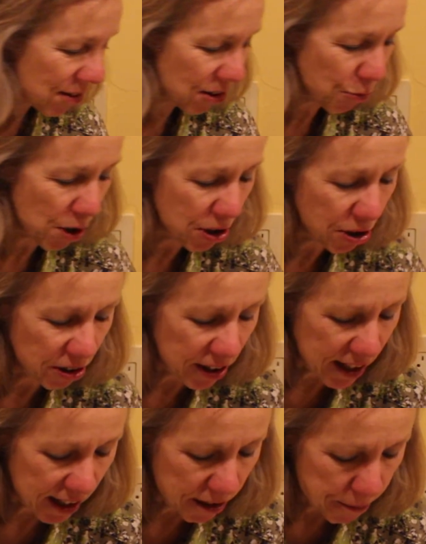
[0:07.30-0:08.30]
What you'll
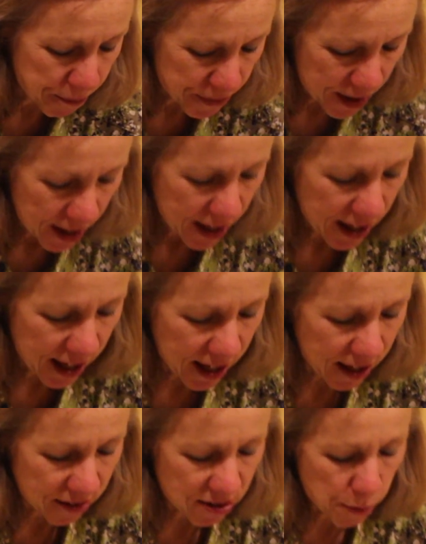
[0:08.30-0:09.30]
need
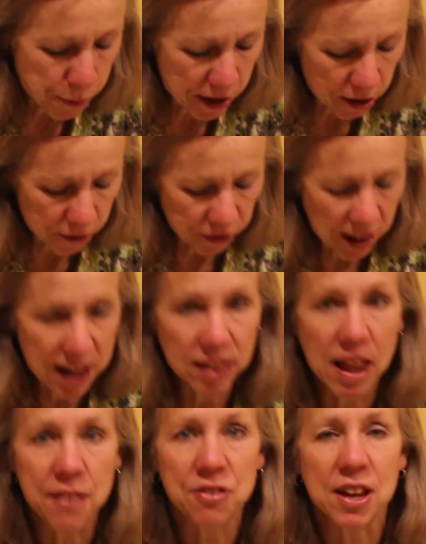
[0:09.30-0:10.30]
is the butterfly
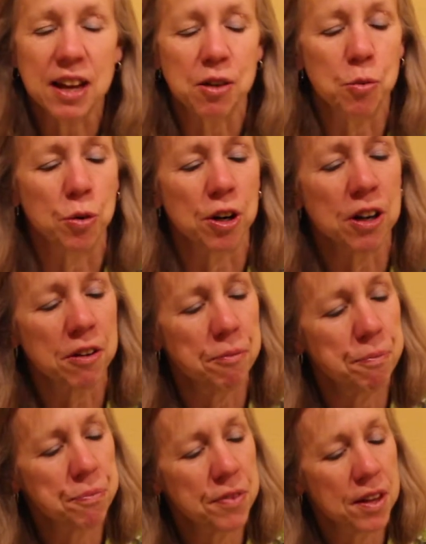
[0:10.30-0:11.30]
life cycle work
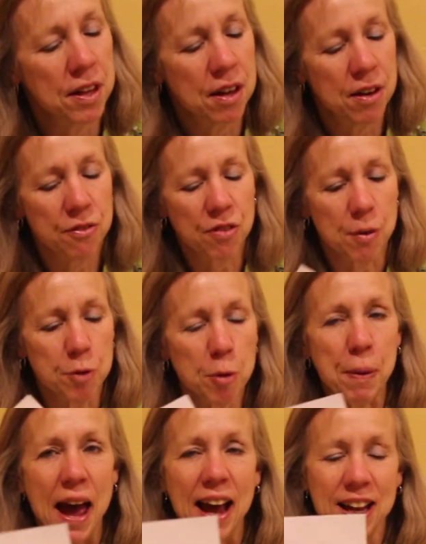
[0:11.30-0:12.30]
from your
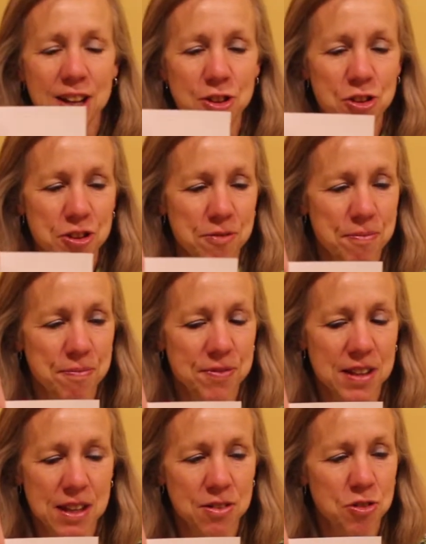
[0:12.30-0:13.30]
package,
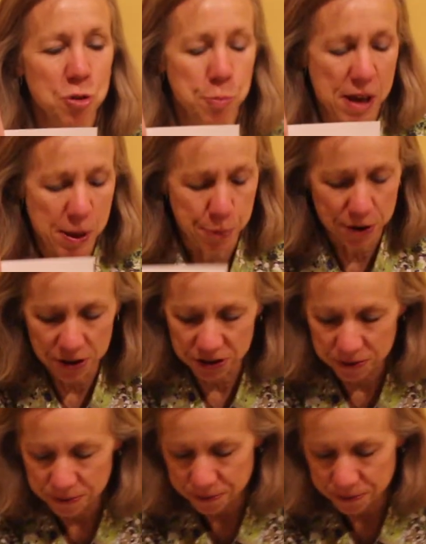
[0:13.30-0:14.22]
these two papers.